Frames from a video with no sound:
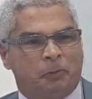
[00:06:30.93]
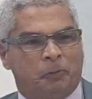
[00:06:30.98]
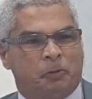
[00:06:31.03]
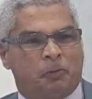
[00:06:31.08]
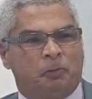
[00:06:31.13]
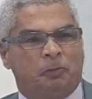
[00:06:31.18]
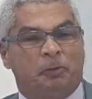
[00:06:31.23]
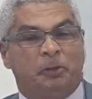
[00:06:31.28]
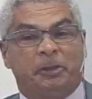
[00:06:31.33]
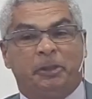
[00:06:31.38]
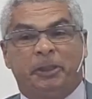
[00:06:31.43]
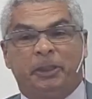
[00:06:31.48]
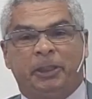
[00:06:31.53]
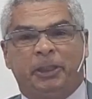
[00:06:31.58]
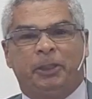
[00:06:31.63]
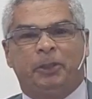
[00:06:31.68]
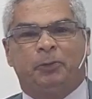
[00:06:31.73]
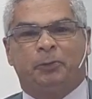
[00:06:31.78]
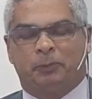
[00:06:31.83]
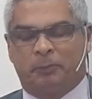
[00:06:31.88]
Father,
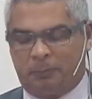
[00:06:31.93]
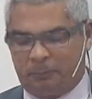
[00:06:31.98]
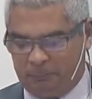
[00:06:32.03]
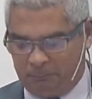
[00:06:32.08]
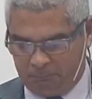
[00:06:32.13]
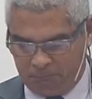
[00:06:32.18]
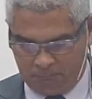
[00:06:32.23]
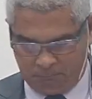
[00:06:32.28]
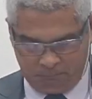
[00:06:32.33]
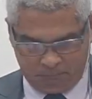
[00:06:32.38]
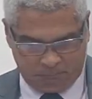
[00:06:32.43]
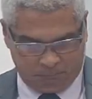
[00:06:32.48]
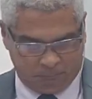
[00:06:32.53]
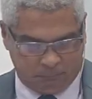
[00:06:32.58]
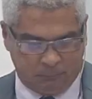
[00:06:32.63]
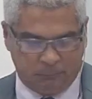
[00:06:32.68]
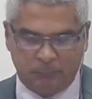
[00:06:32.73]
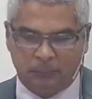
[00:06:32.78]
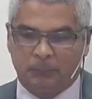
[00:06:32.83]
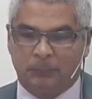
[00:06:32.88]
I'm
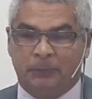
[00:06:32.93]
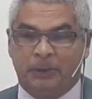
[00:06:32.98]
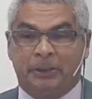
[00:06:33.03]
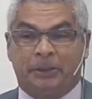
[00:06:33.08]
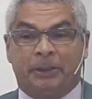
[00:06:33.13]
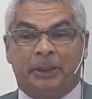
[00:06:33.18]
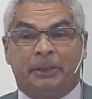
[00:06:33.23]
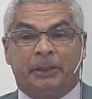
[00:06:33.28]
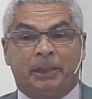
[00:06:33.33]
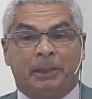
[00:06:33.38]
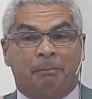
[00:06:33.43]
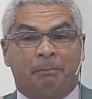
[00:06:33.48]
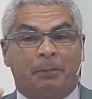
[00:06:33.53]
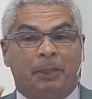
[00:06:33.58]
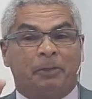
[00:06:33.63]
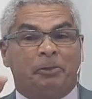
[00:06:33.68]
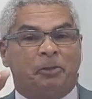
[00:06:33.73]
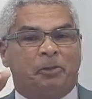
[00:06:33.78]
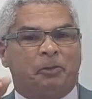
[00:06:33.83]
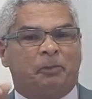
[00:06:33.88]
unworthy
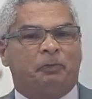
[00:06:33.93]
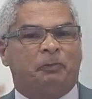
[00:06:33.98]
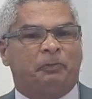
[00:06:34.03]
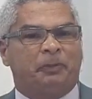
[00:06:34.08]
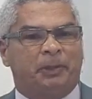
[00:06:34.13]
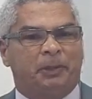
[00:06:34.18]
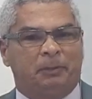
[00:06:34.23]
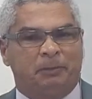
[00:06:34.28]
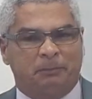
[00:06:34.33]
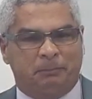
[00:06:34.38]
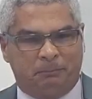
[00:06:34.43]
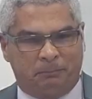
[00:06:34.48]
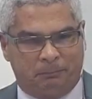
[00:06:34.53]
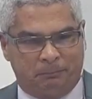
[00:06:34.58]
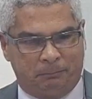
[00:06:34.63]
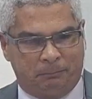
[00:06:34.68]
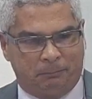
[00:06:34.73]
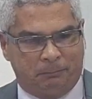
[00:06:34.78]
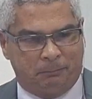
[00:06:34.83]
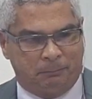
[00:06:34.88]
to be called your
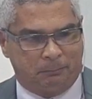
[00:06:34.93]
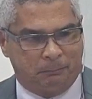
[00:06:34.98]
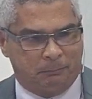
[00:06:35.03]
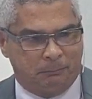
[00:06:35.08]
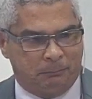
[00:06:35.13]
son.